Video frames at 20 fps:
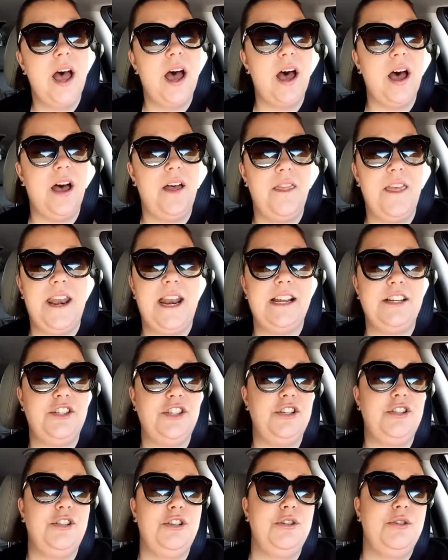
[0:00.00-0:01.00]
that I
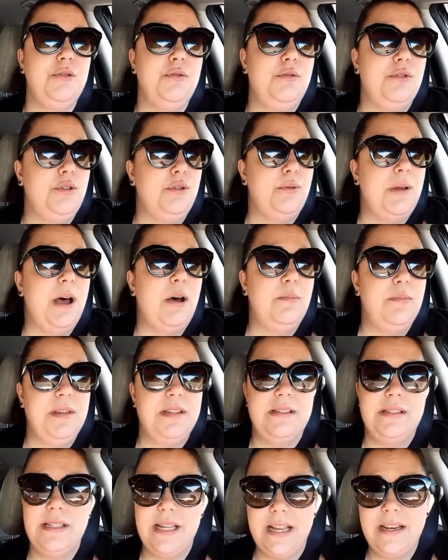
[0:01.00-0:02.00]
should do to help
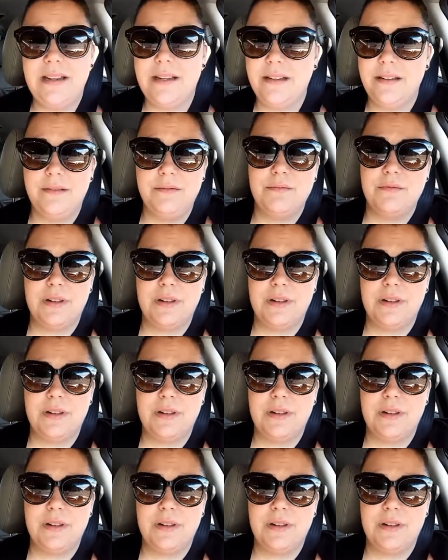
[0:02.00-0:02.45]
this tendon